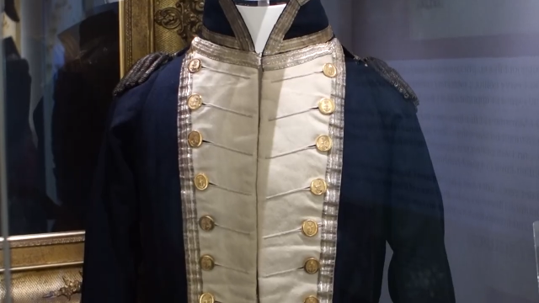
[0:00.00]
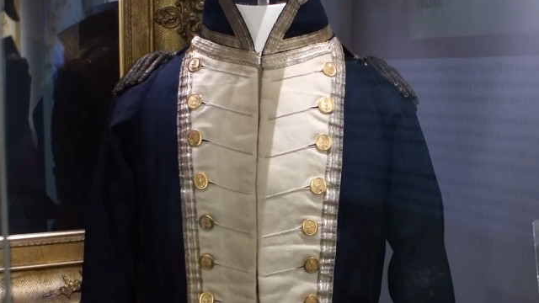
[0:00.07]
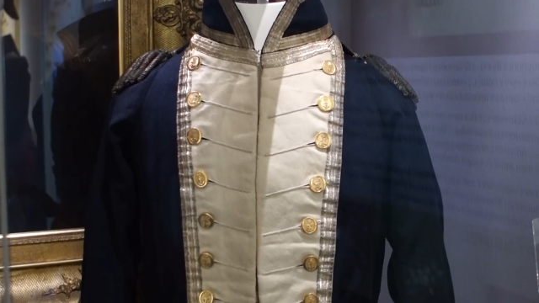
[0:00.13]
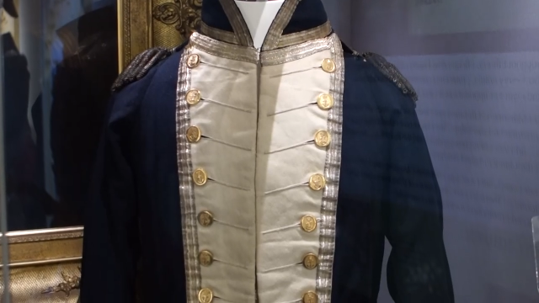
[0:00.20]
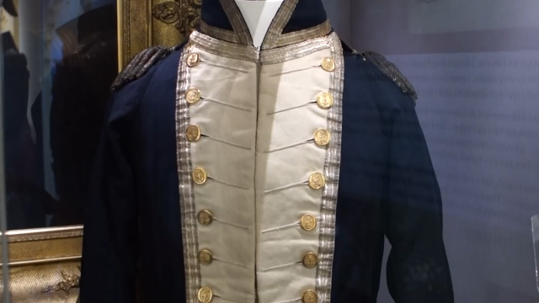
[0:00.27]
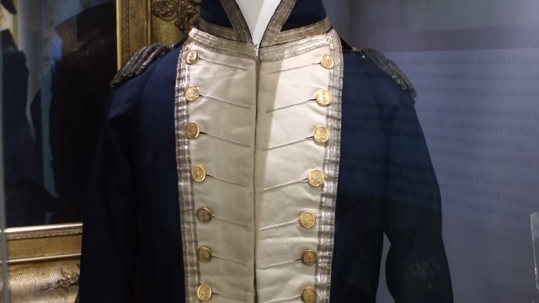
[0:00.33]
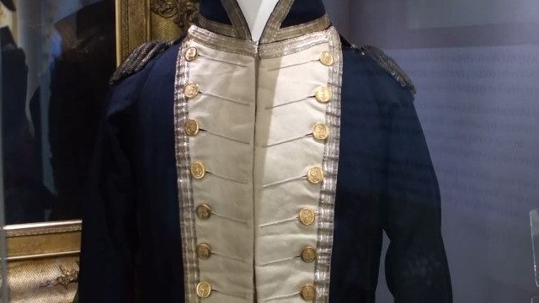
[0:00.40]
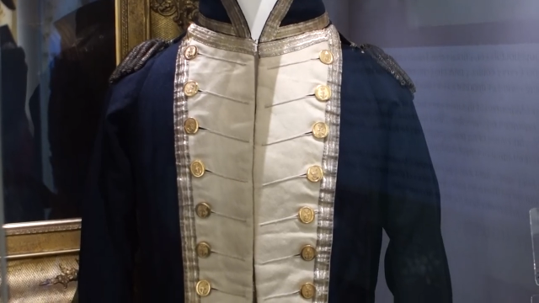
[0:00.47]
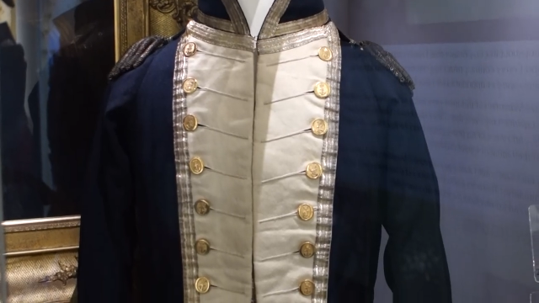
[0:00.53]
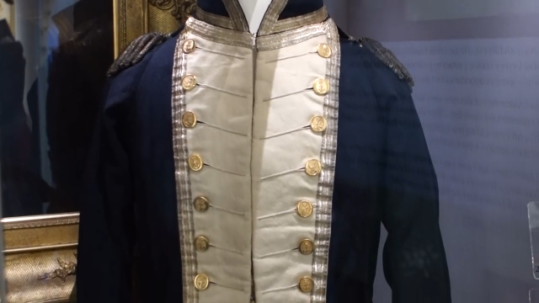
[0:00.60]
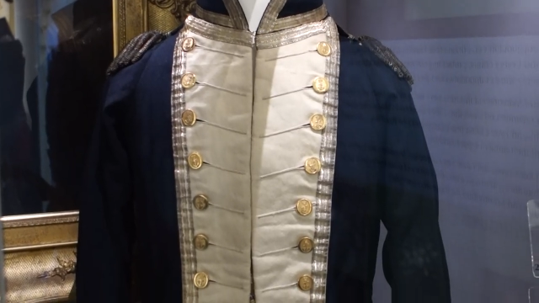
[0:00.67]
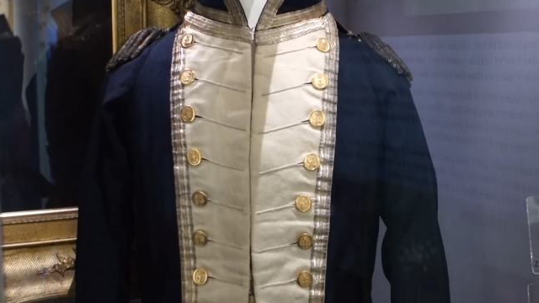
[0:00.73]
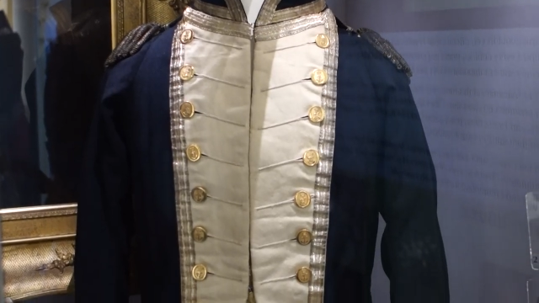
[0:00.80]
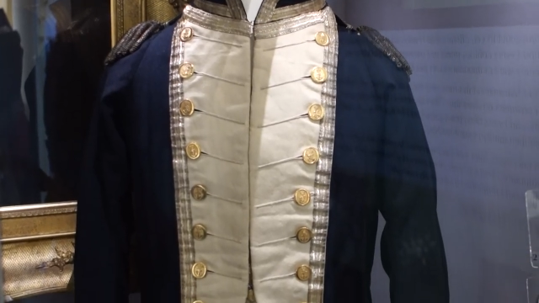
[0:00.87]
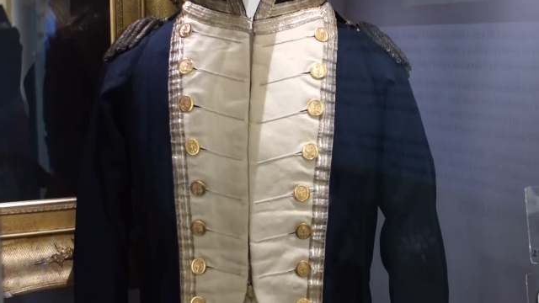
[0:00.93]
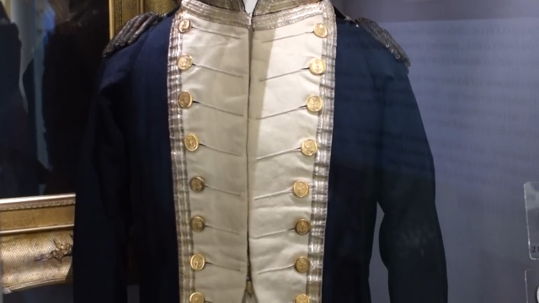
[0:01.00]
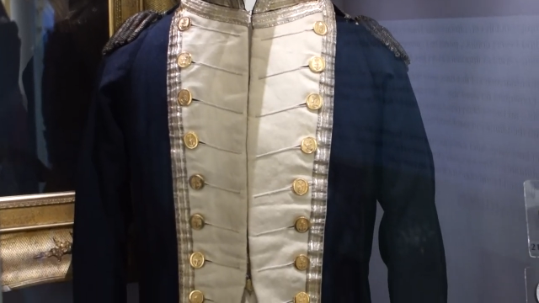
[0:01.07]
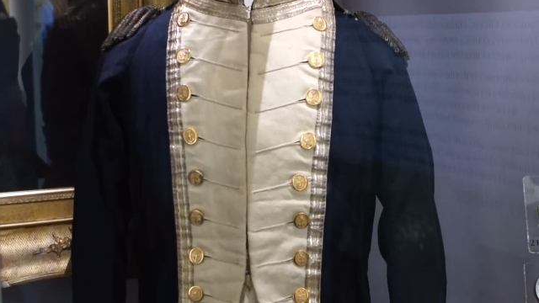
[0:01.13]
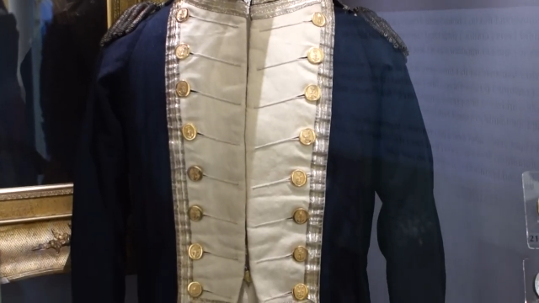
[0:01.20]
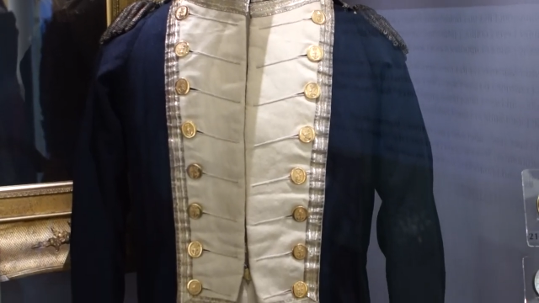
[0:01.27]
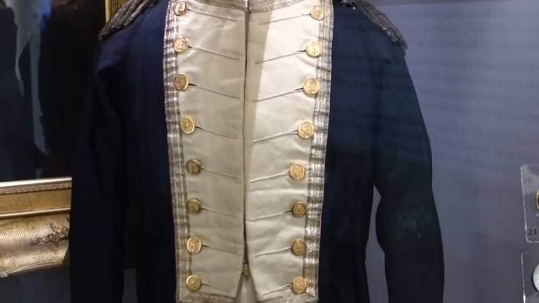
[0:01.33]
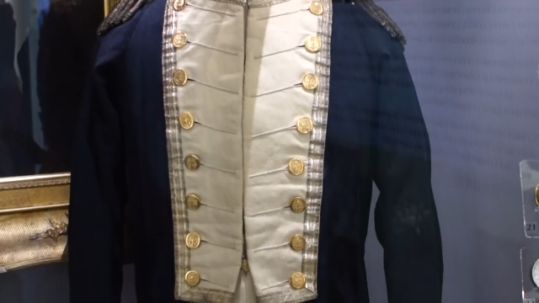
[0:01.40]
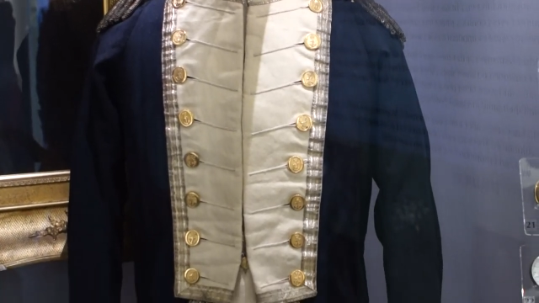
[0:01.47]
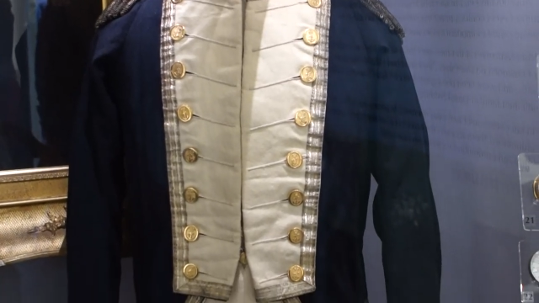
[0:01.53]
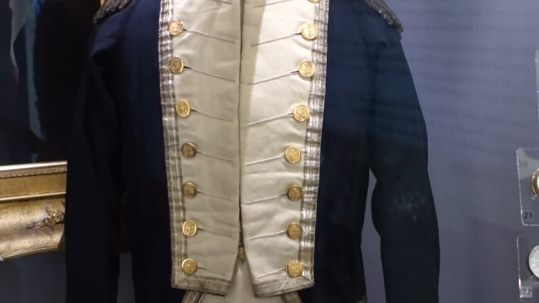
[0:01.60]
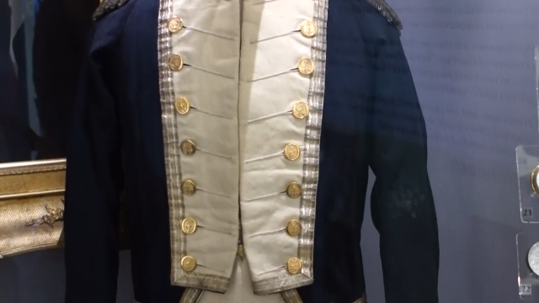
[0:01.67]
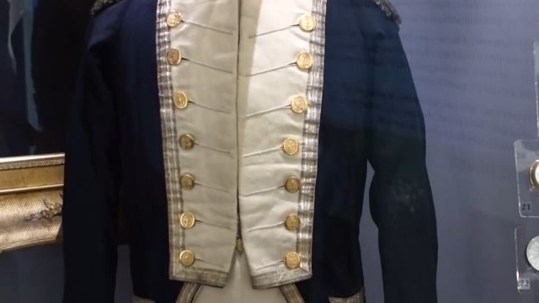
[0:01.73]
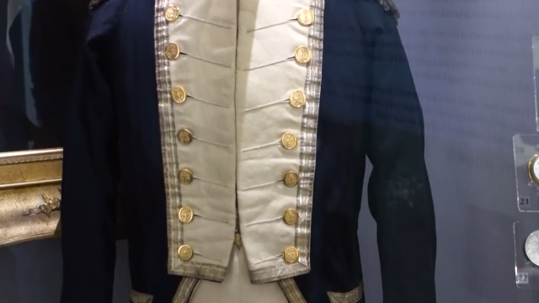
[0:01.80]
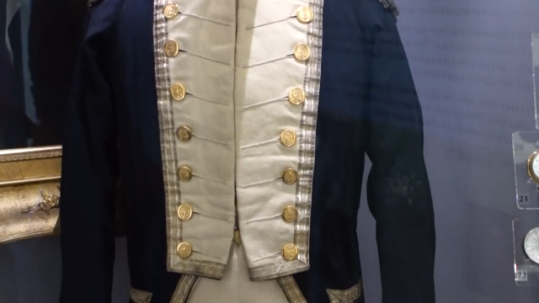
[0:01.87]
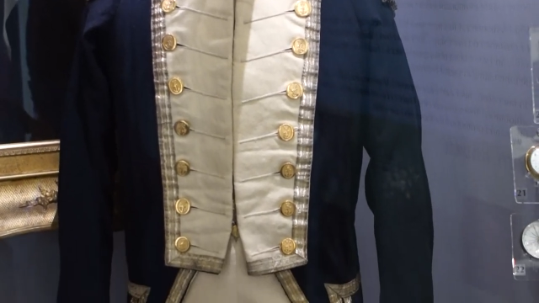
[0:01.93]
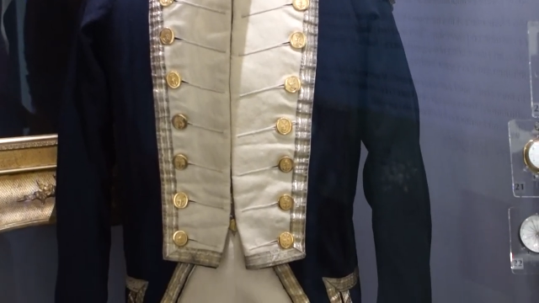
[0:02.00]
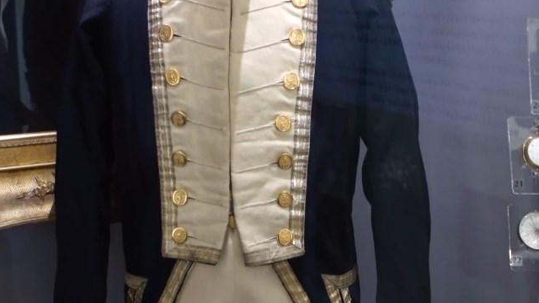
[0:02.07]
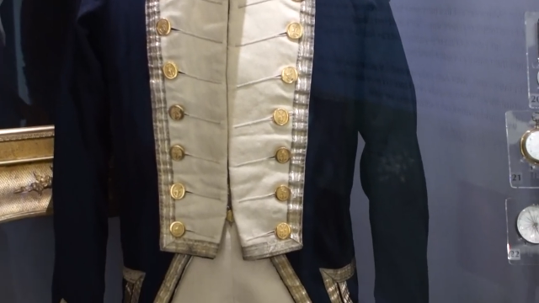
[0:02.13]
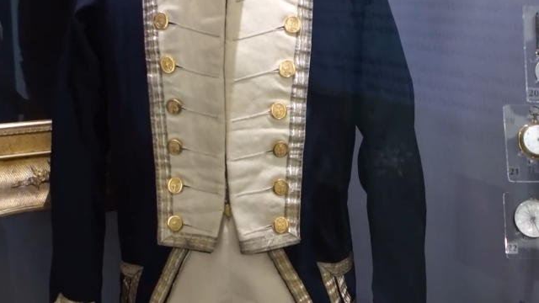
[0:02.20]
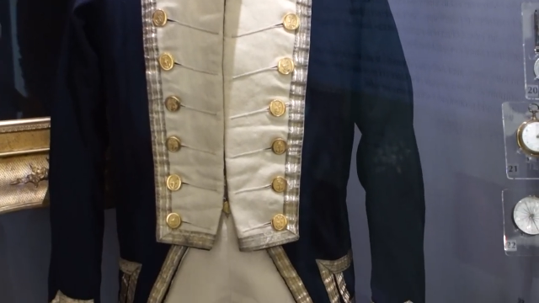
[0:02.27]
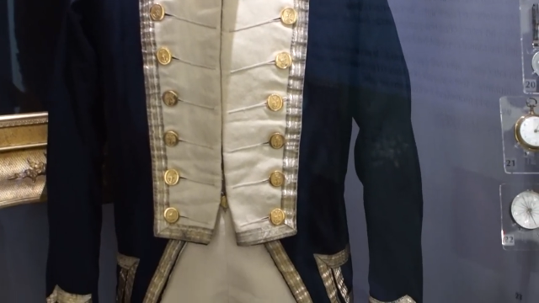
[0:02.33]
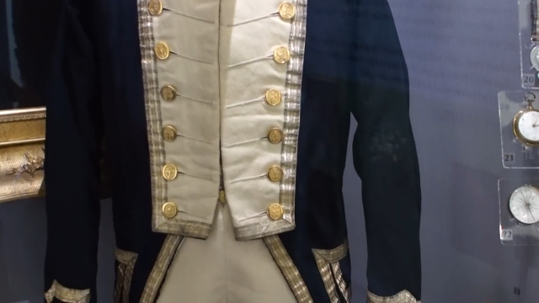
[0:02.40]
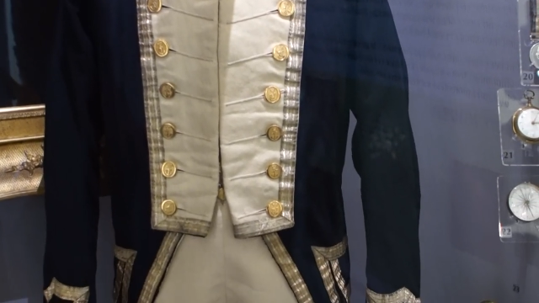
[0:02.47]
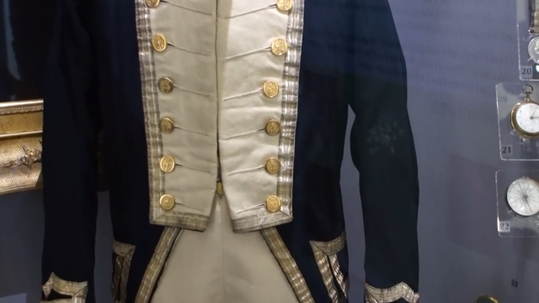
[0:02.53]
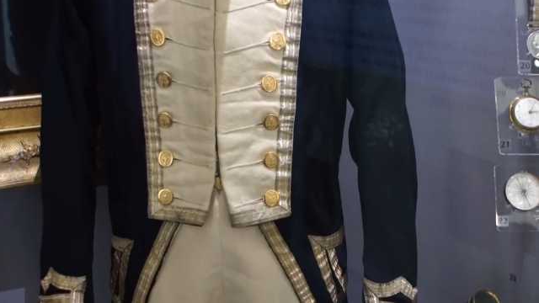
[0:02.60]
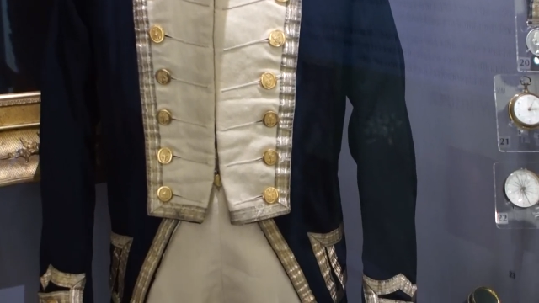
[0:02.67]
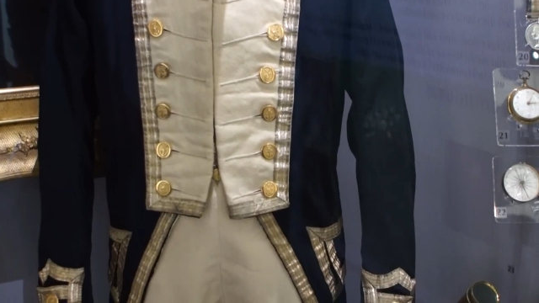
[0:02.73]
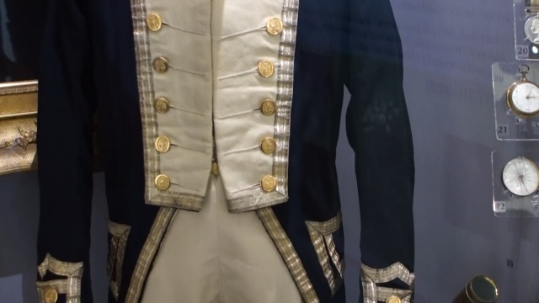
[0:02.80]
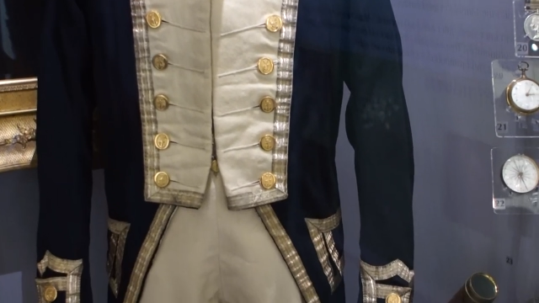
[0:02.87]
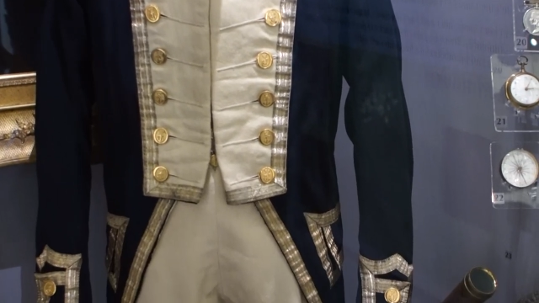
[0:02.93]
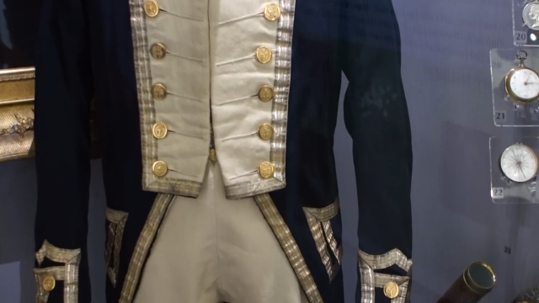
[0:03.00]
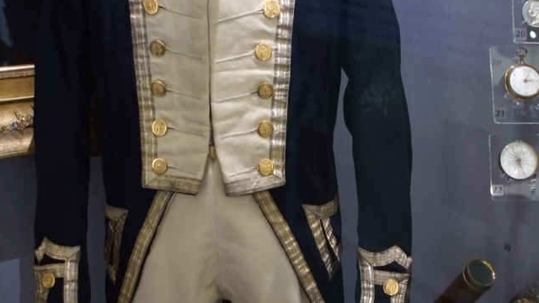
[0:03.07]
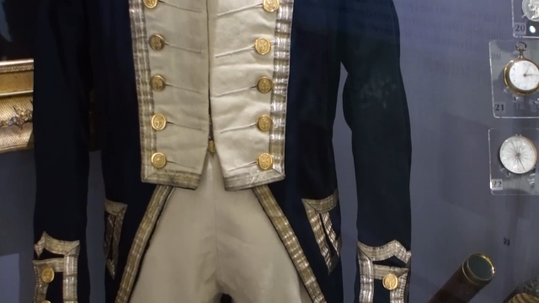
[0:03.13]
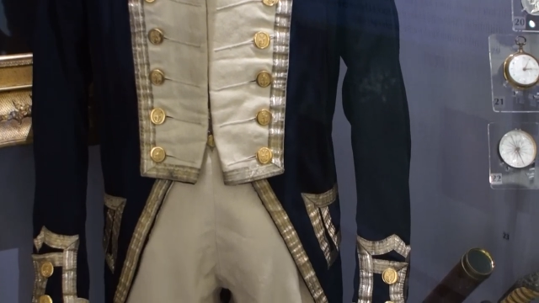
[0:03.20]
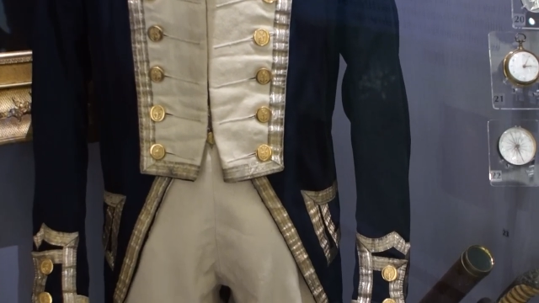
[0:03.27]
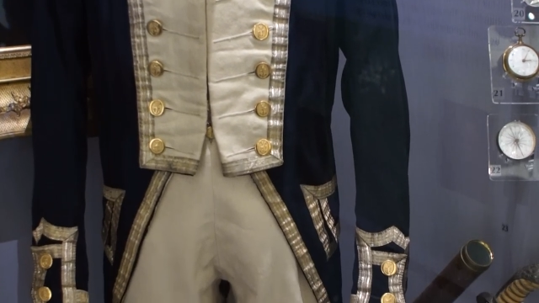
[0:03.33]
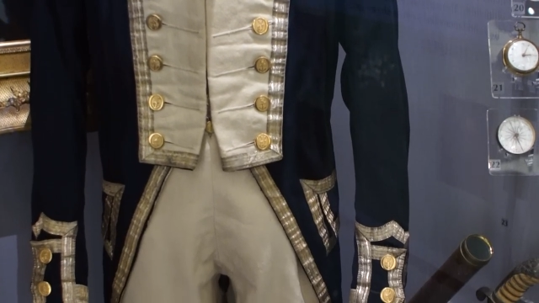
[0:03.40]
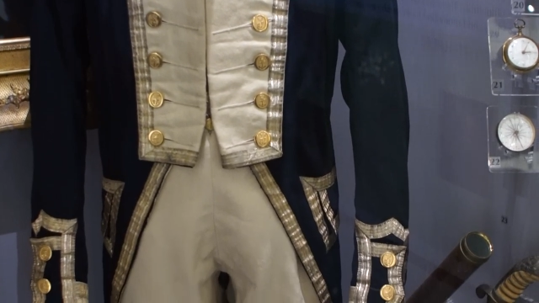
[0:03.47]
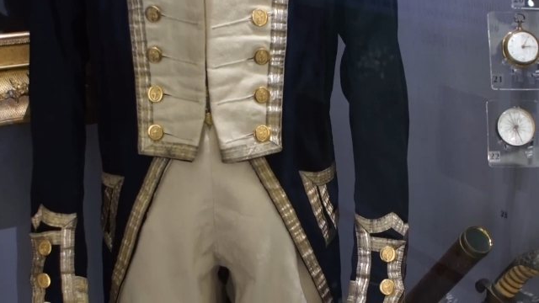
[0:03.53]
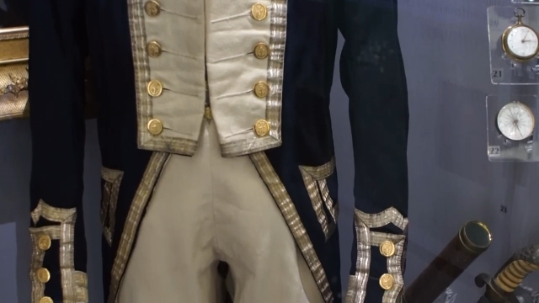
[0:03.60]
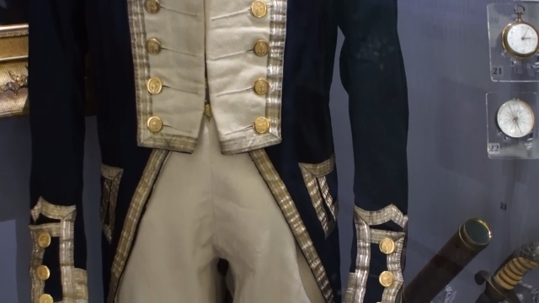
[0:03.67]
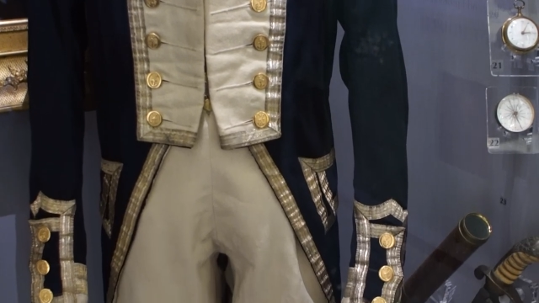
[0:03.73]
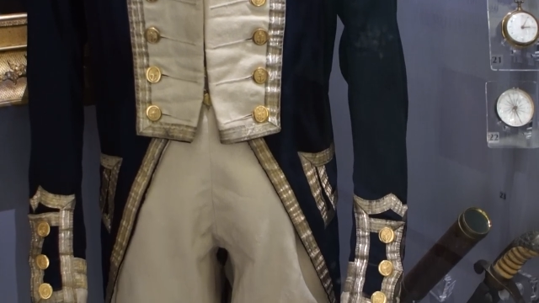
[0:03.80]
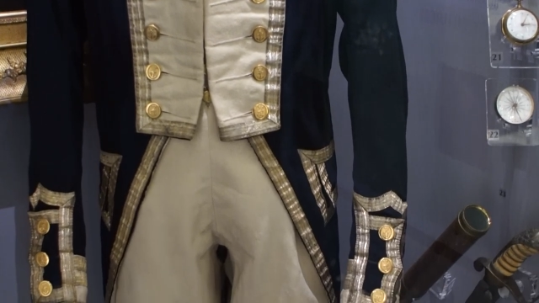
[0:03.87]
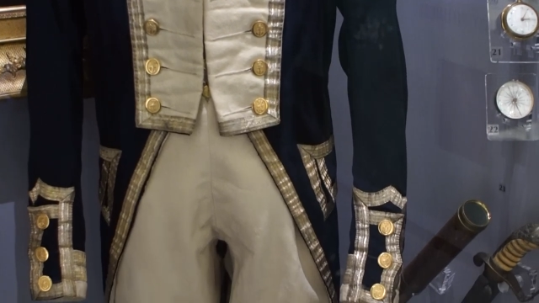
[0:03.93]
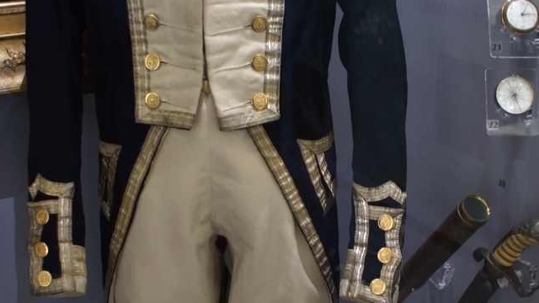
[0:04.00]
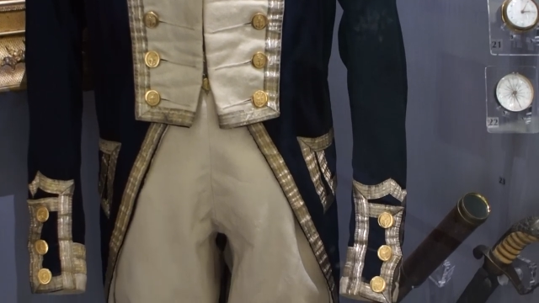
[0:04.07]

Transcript: (no speaker visible)